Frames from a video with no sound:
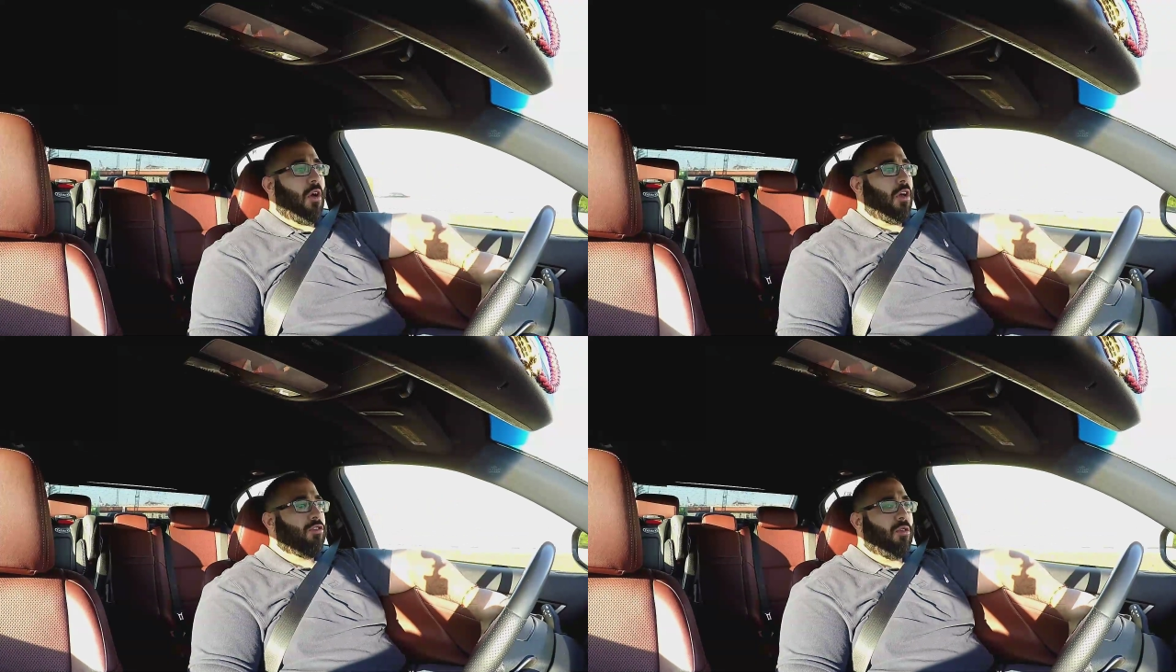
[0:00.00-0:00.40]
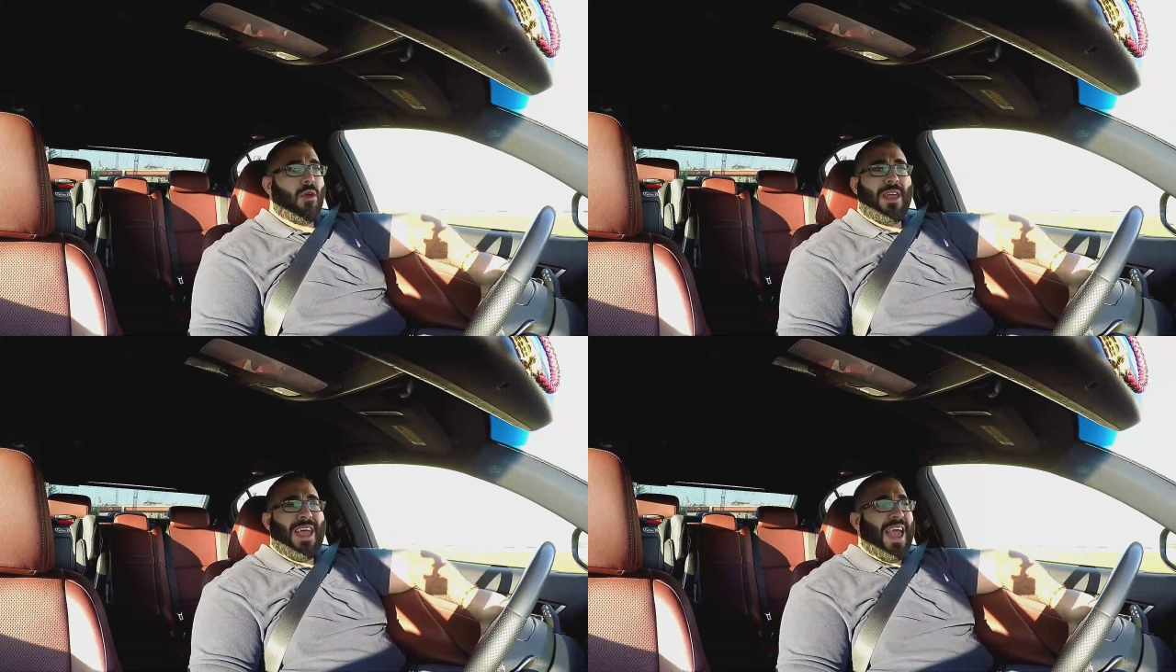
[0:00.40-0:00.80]
Also,
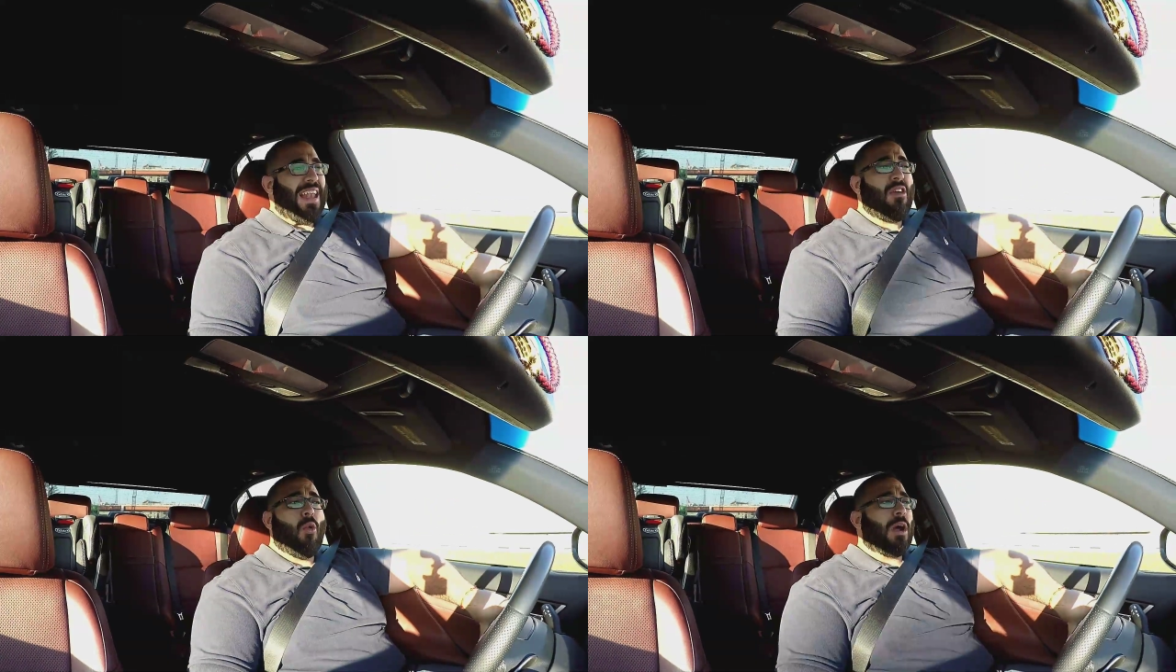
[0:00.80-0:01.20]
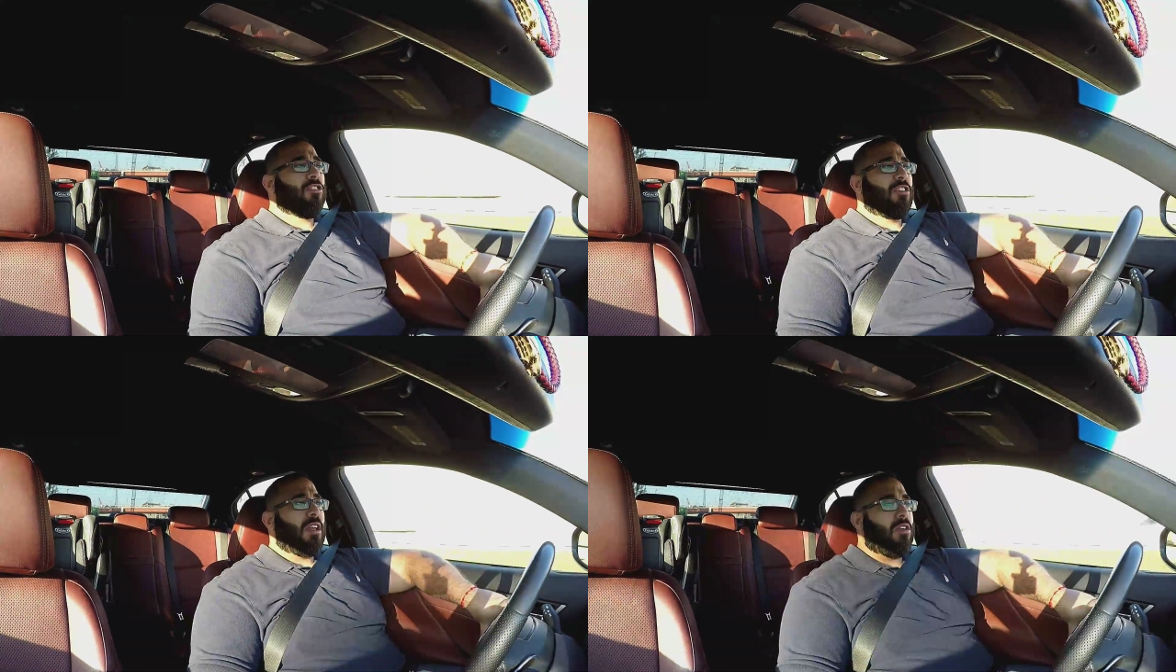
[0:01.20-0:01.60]
any
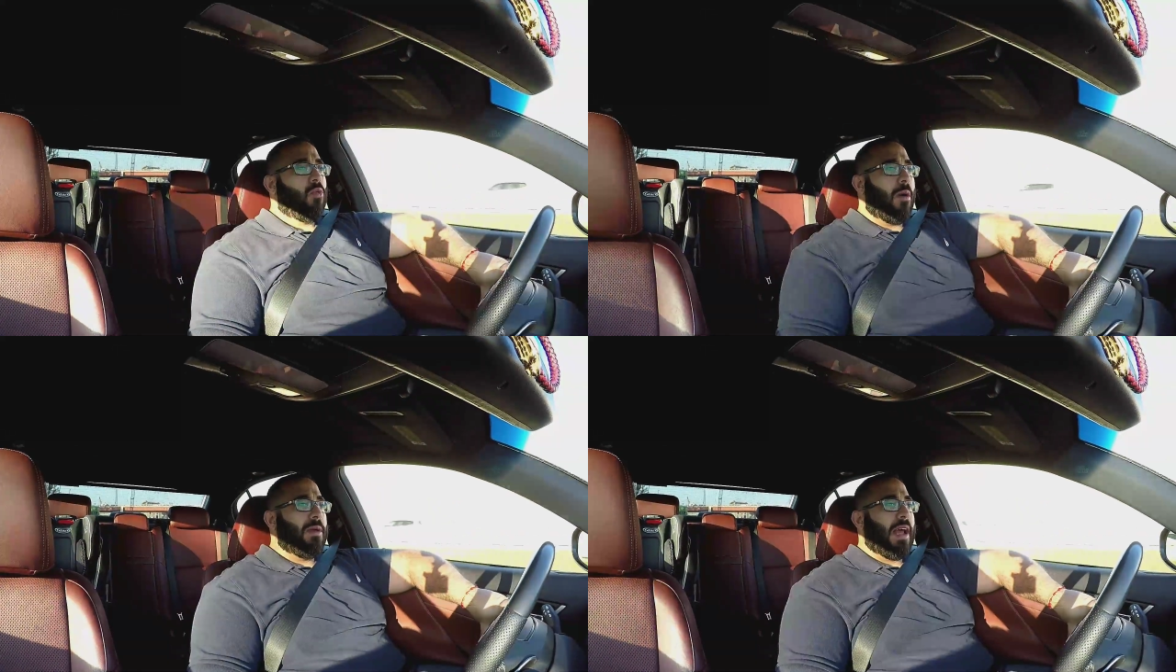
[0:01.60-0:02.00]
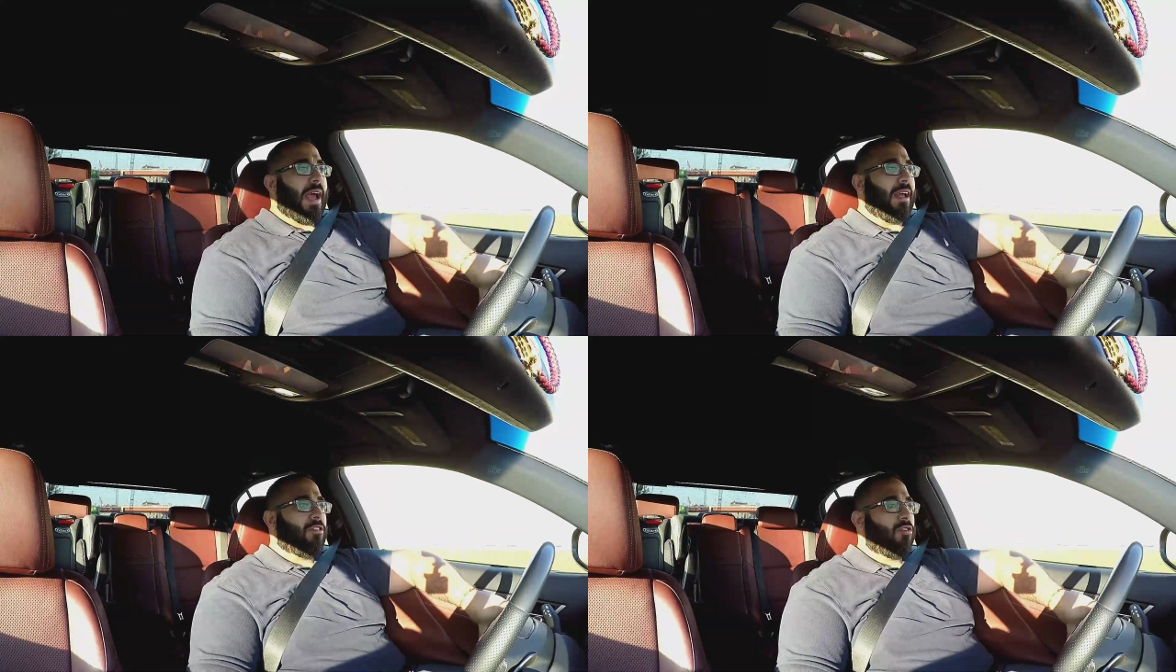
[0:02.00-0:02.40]
question that you want me to
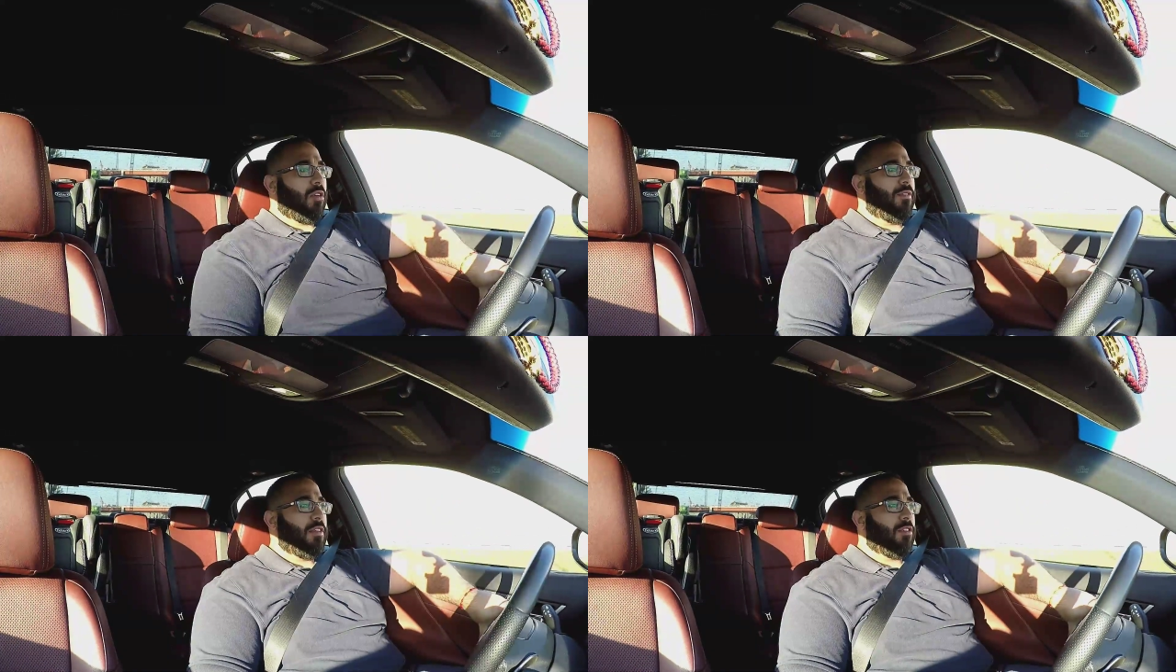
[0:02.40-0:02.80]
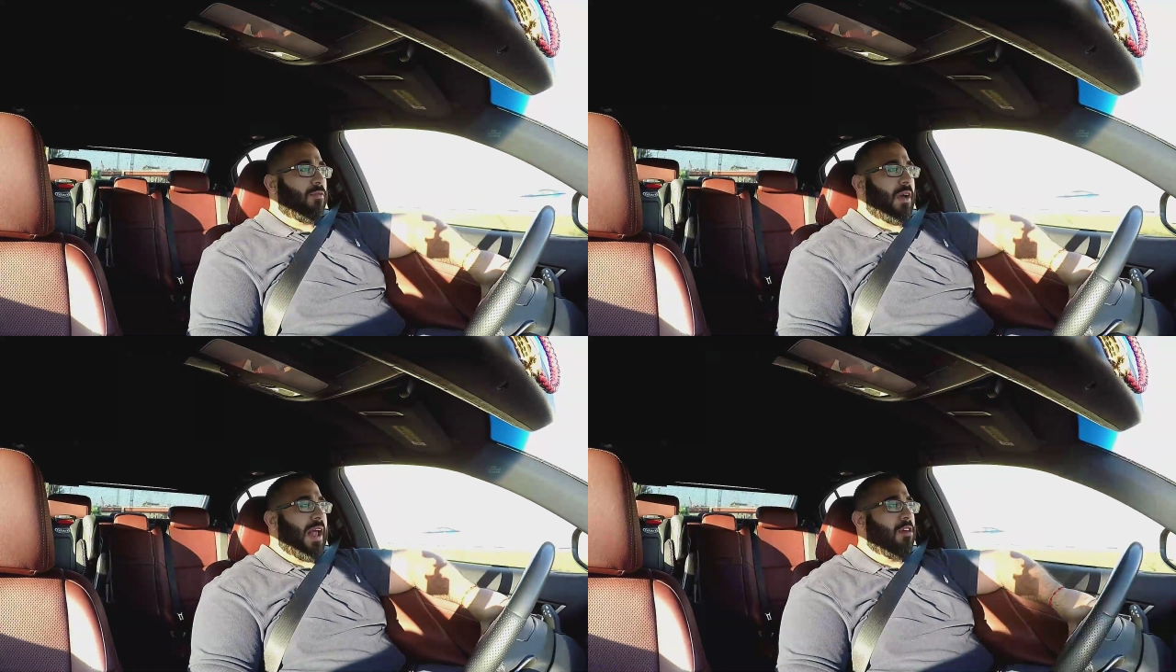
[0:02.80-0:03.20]
answer, if it's a
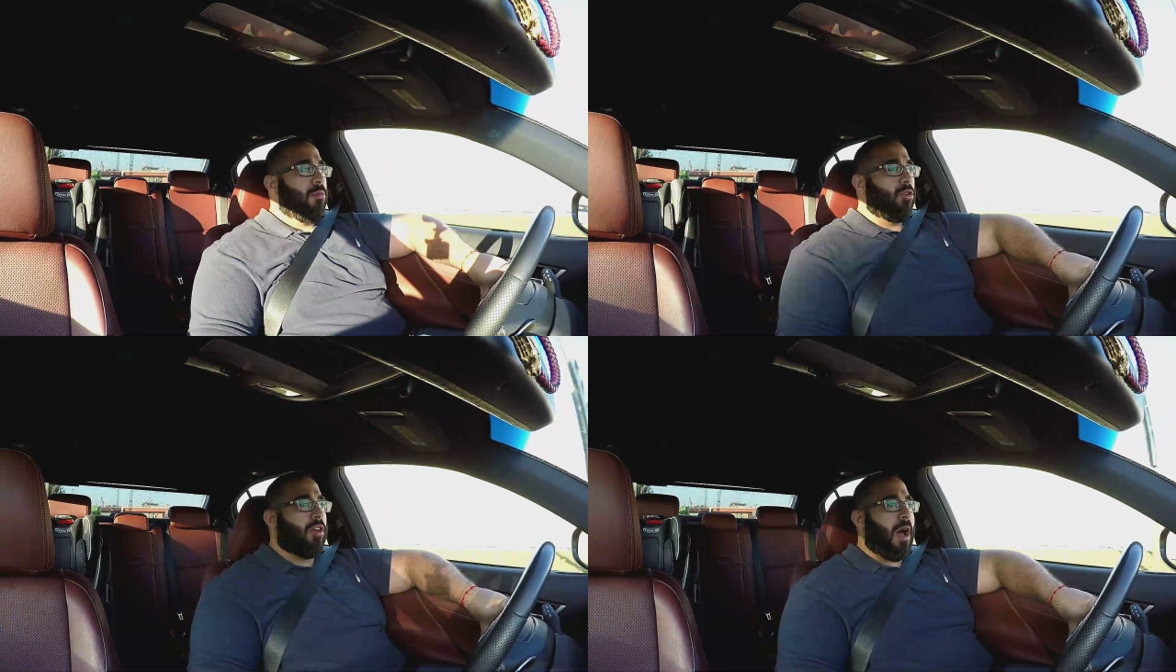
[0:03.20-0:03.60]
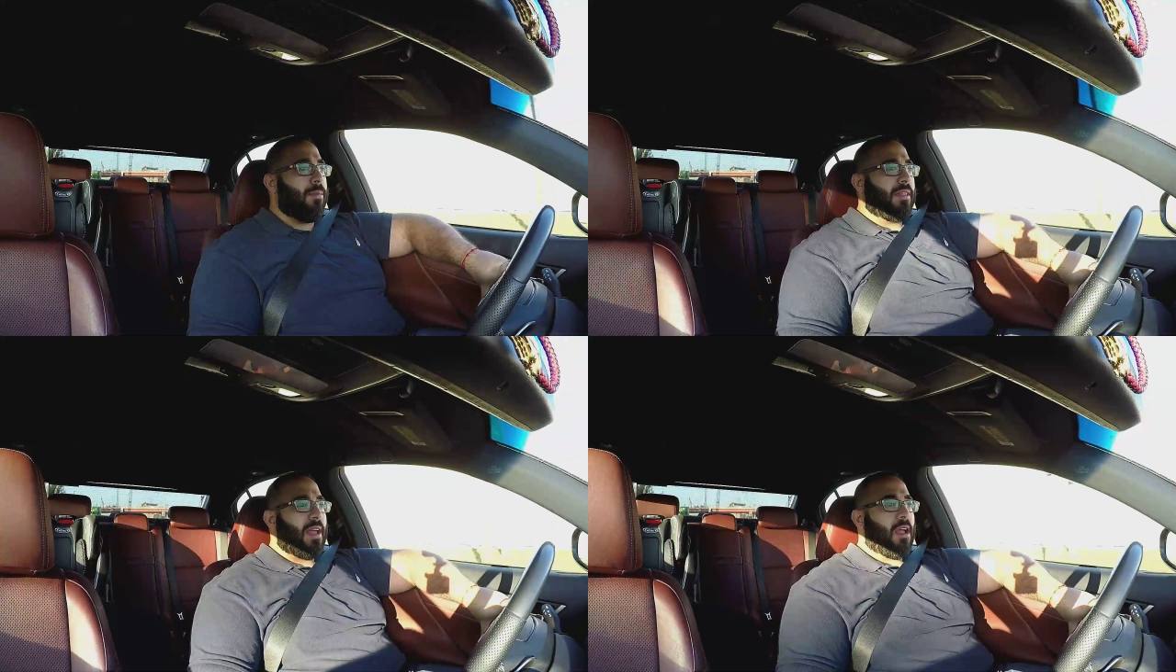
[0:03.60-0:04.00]
valuable
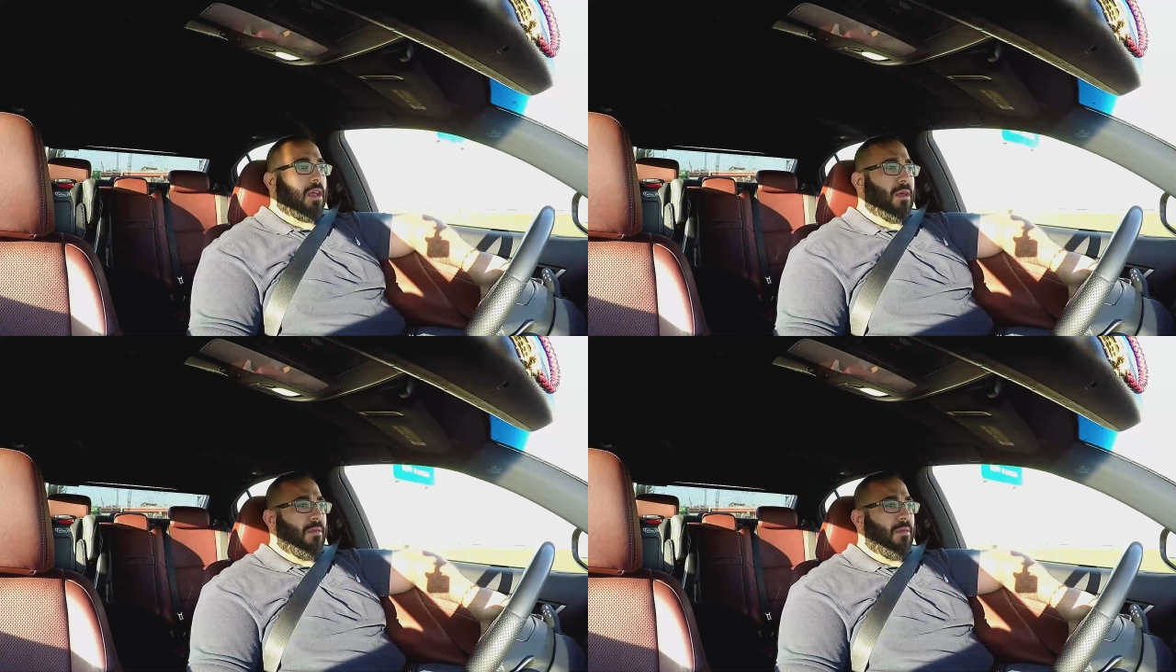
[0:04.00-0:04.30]
topic that could